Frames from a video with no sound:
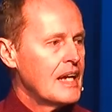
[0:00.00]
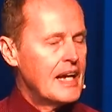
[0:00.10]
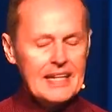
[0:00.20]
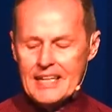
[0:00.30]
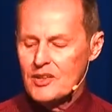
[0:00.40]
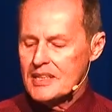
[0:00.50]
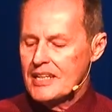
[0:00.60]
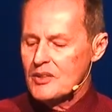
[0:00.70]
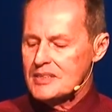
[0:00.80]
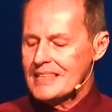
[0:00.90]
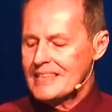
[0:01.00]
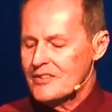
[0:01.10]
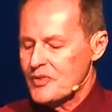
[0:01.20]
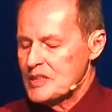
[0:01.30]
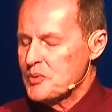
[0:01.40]
And here's the deal,
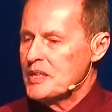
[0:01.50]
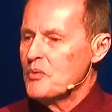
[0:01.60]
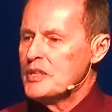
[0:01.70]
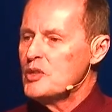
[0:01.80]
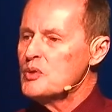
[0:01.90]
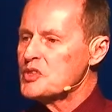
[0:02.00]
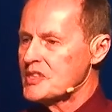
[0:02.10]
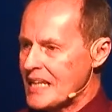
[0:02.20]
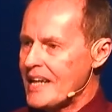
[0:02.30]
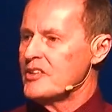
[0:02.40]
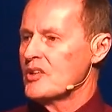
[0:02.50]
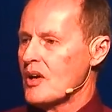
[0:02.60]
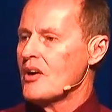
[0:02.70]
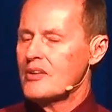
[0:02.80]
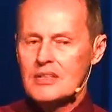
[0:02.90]
friends. When you set your
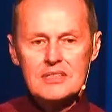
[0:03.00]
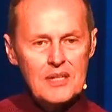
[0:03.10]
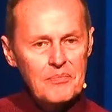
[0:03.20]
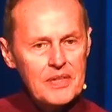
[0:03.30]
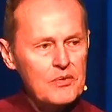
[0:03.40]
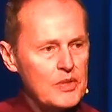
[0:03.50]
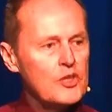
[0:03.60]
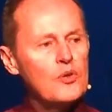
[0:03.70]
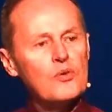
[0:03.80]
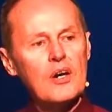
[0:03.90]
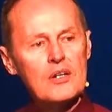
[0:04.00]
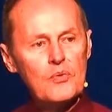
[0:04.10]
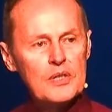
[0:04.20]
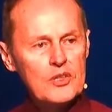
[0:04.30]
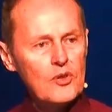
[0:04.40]
heart on something, when
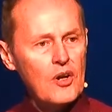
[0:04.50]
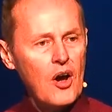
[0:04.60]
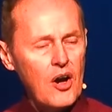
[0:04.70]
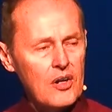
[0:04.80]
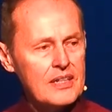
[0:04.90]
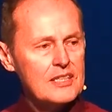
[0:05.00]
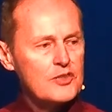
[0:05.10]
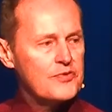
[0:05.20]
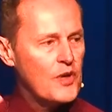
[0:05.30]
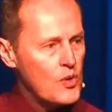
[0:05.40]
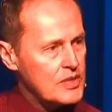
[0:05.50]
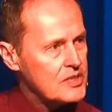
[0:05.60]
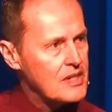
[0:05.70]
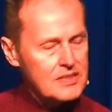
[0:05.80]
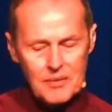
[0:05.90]
your heart is
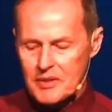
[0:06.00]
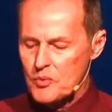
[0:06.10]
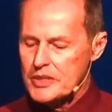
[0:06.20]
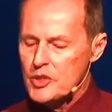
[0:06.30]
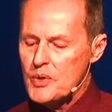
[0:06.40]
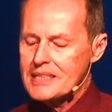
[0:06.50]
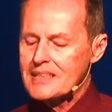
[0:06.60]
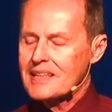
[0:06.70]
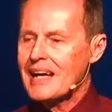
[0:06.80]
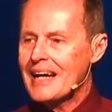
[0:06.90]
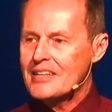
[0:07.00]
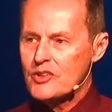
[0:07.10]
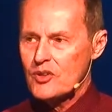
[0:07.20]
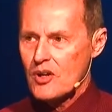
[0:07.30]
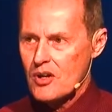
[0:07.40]
focused on something, when you incline
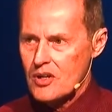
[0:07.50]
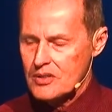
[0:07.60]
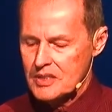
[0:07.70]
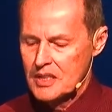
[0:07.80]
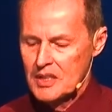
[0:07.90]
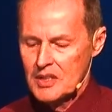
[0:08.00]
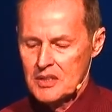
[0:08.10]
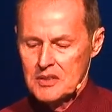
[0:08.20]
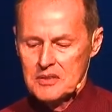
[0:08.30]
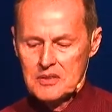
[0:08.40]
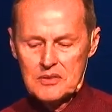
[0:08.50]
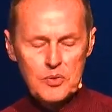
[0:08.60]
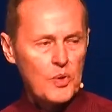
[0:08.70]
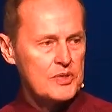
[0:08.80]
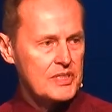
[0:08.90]
your heart
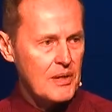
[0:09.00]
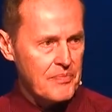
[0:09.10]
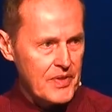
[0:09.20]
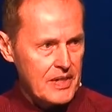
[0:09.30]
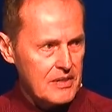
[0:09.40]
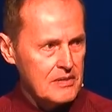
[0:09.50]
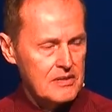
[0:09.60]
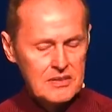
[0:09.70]
towards something,